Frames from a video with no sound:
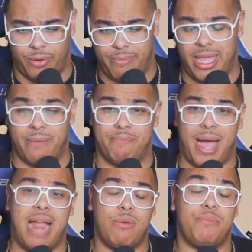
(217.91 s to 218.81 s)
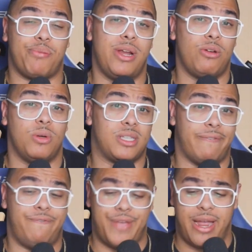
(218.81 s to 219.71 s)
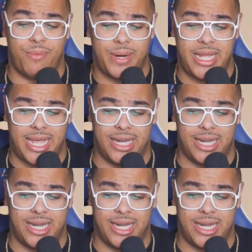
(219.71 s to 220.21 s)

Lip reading: for me, Byron Pringle is a very